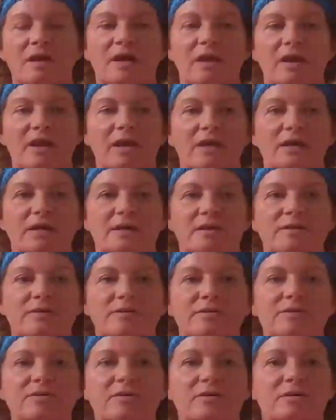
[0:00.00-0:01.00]

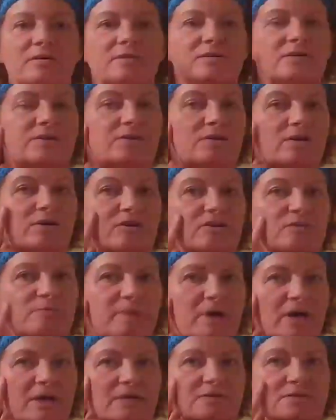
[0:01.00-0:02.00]
and the dark
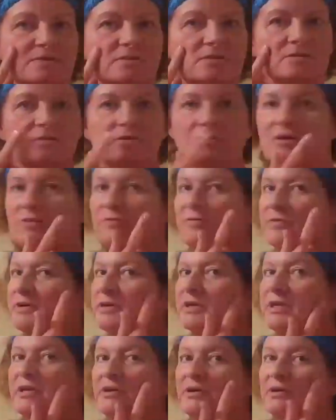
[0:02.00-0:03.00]
spots over
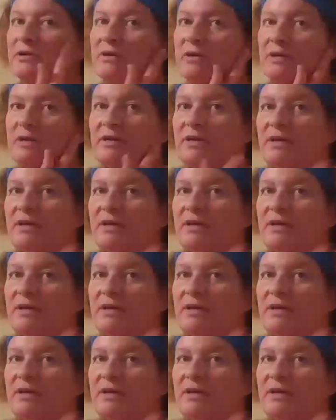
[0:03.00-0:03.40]
in here.